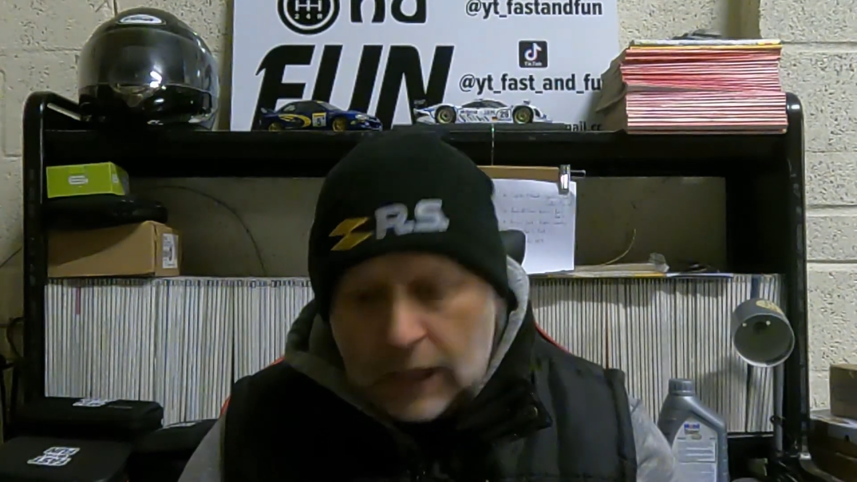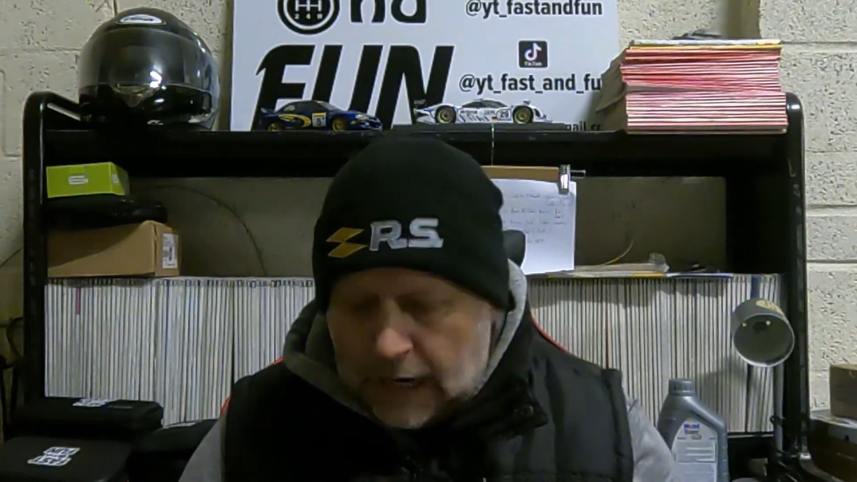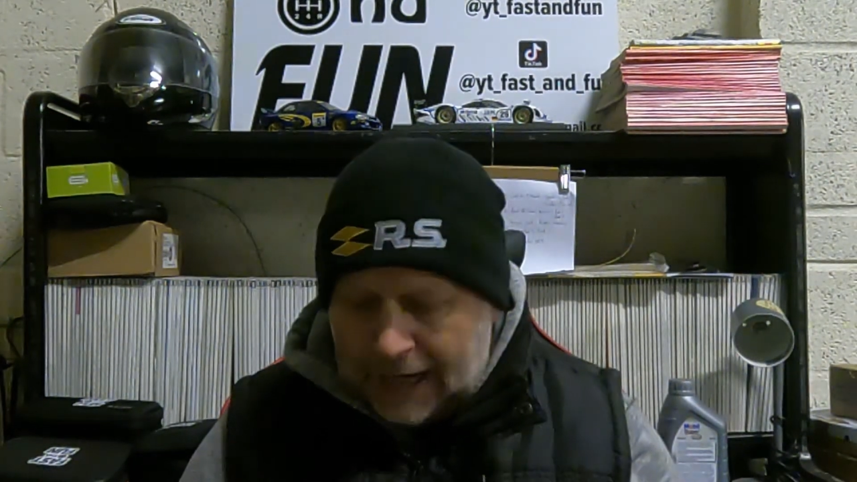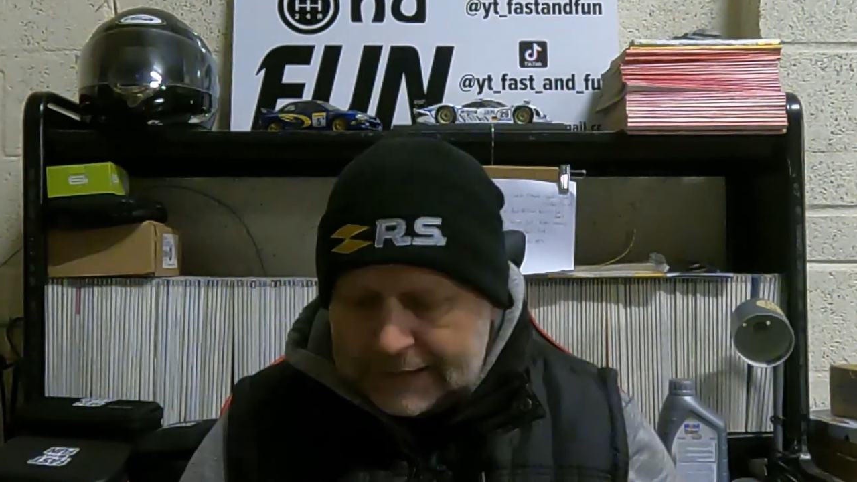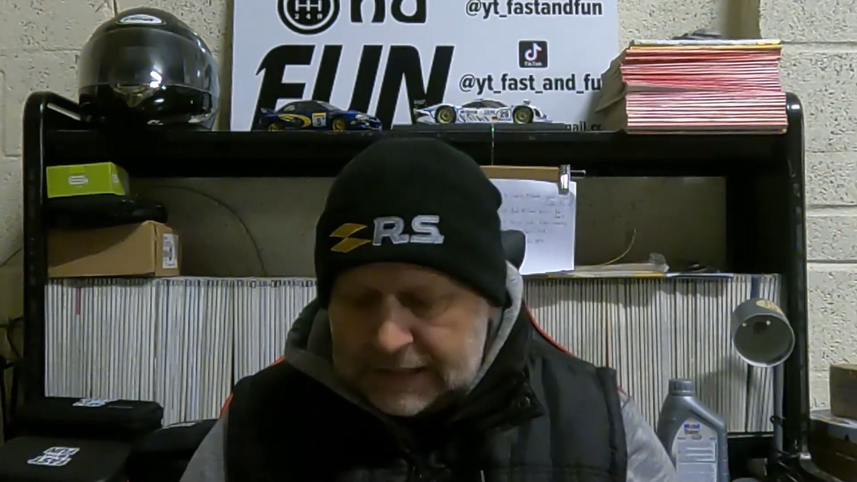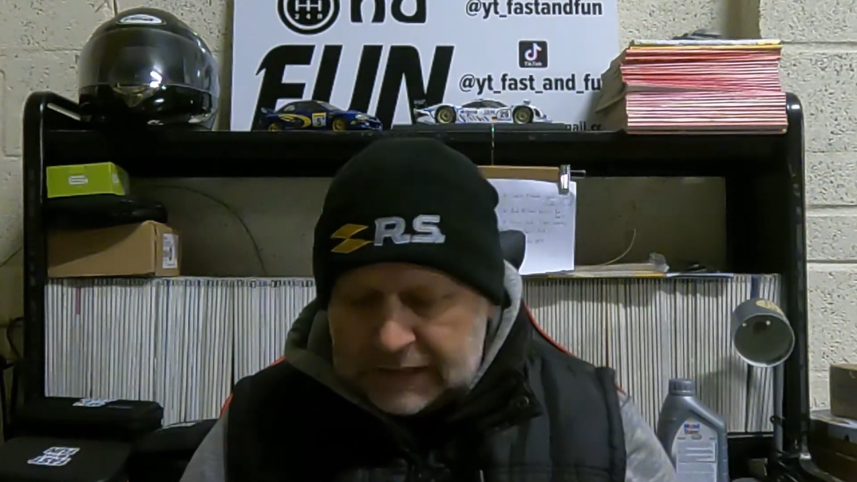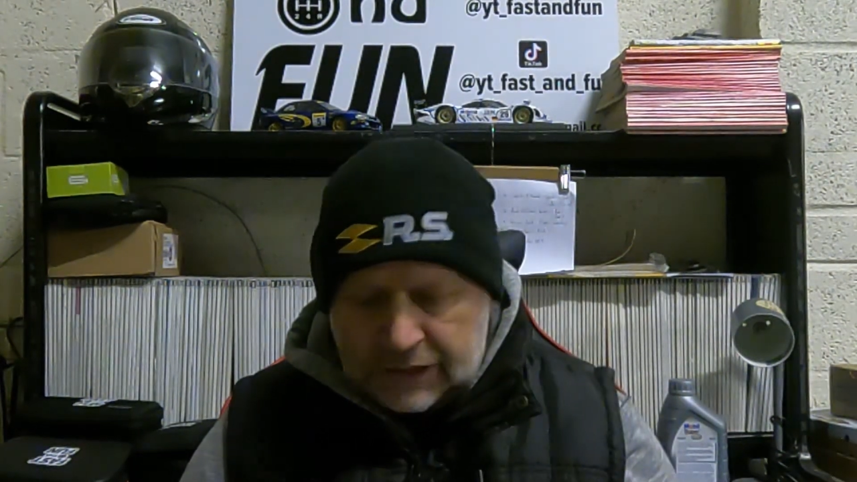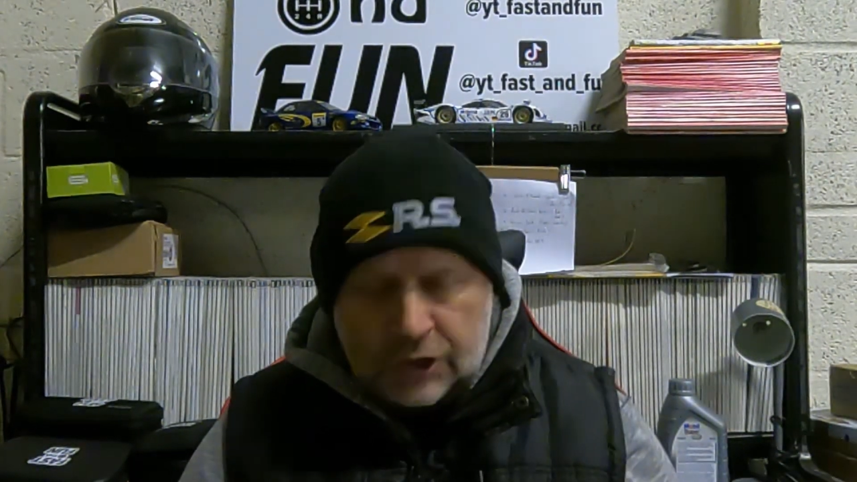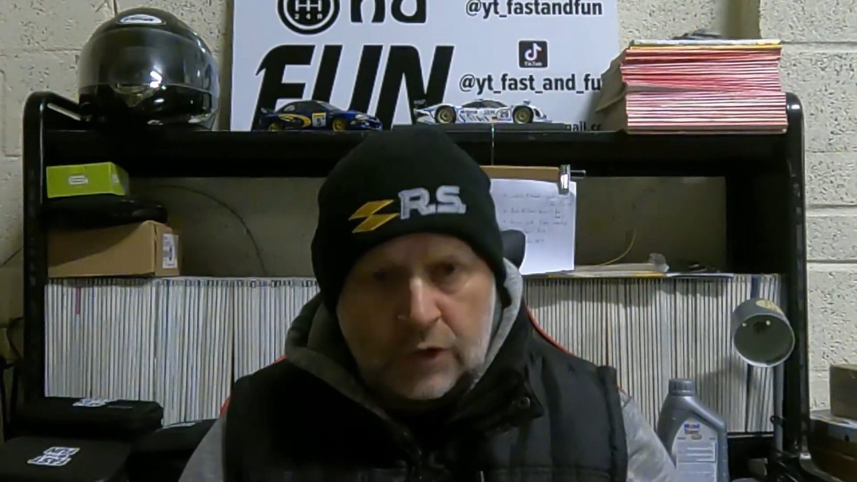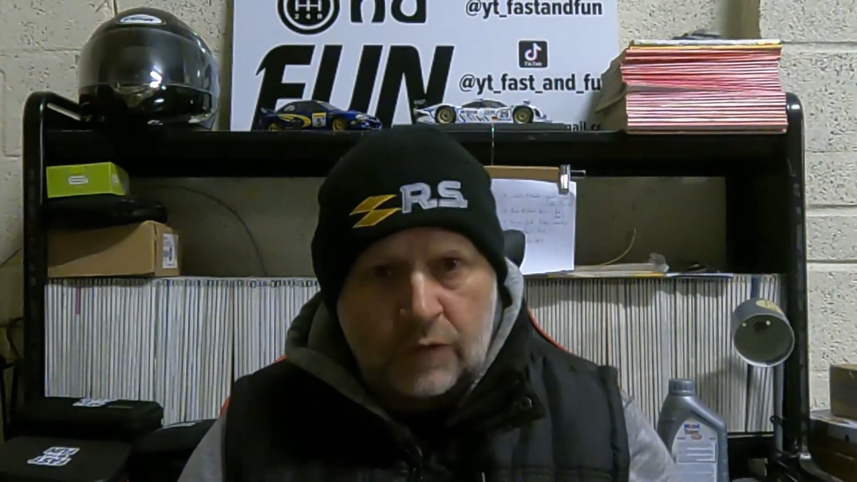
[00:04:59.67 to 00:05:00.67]
I need
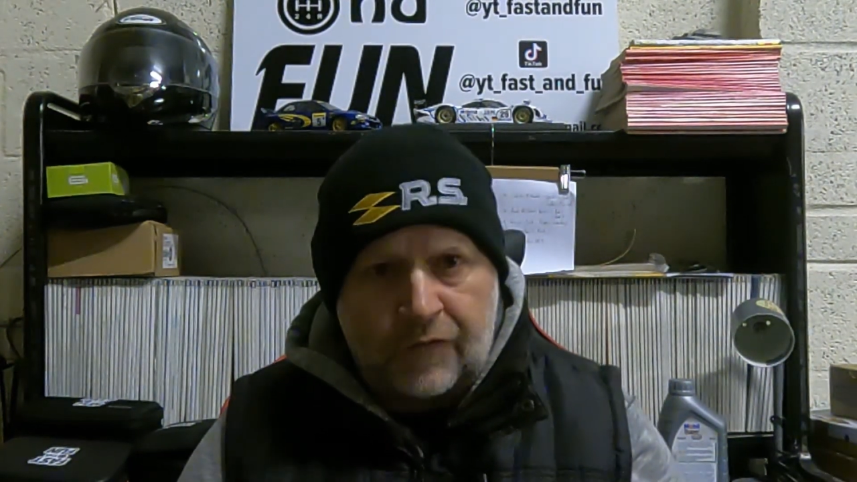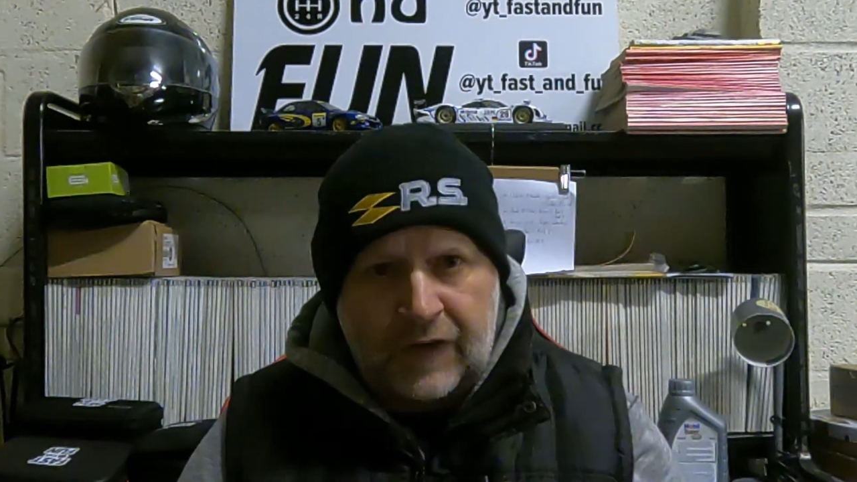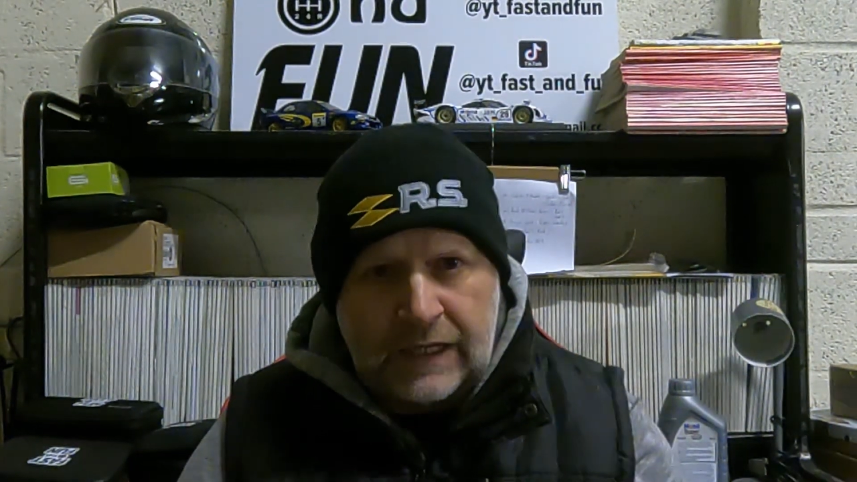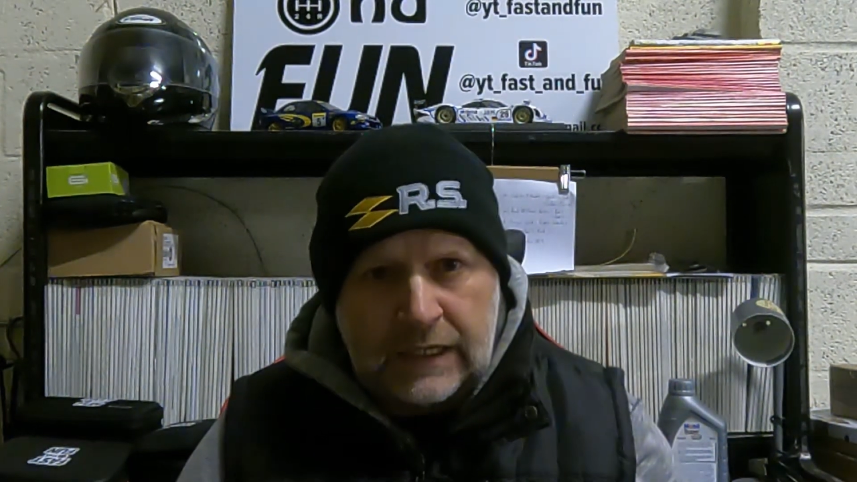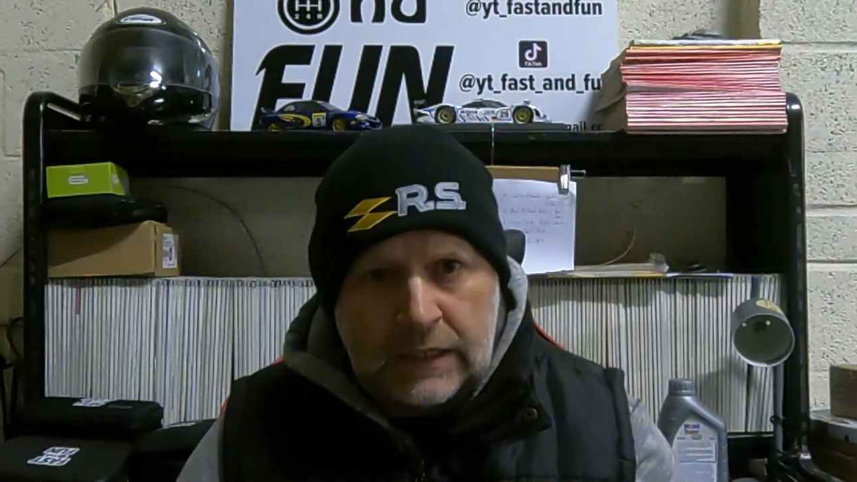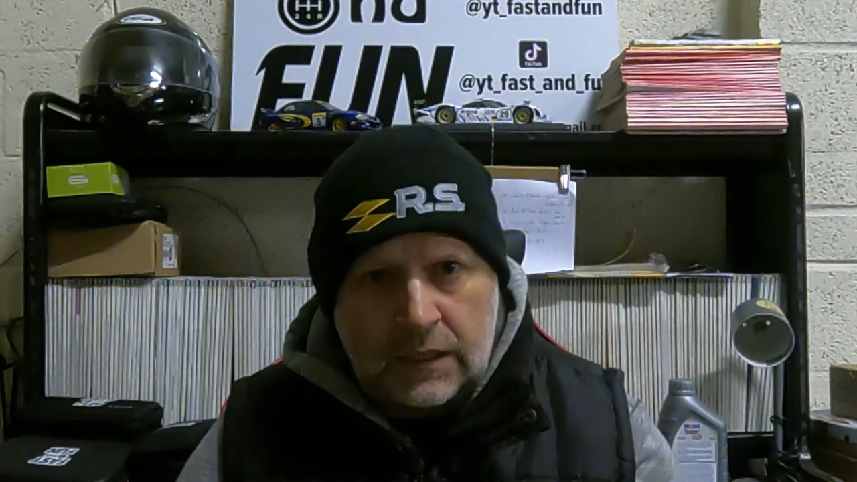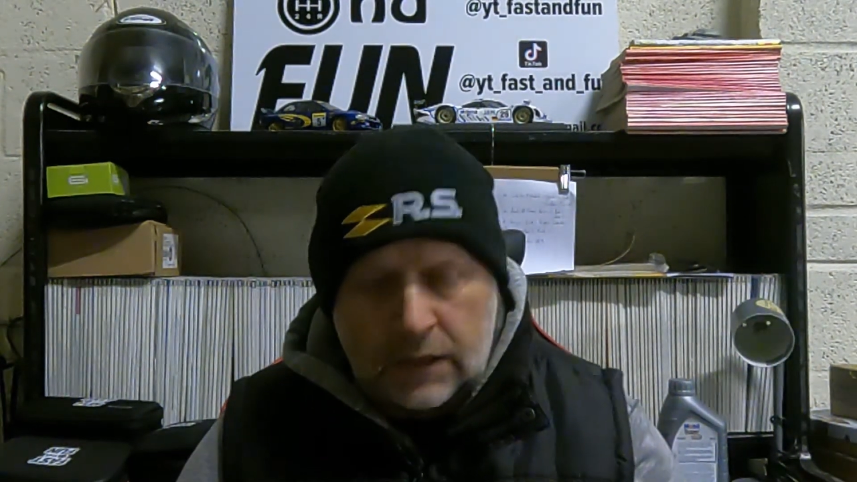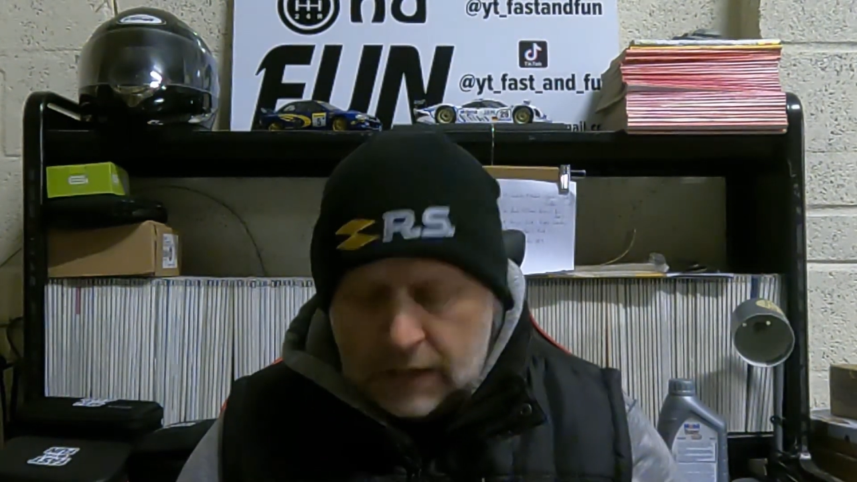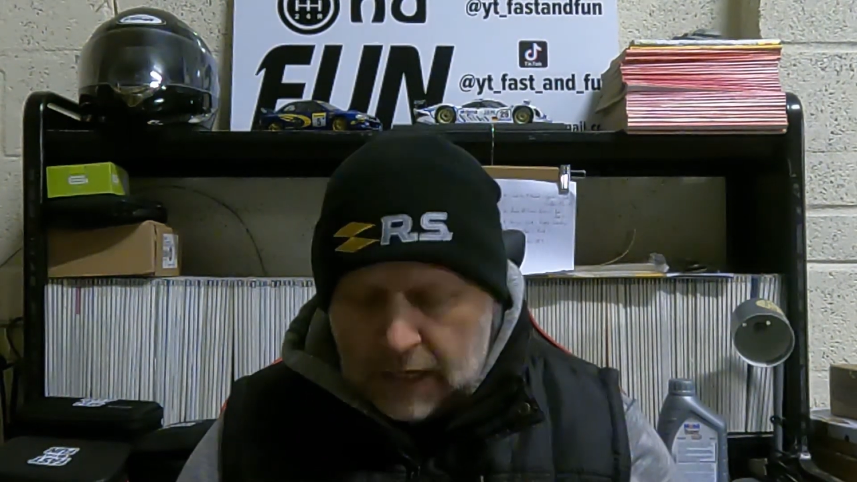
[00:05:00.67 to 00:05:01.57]
to do feed,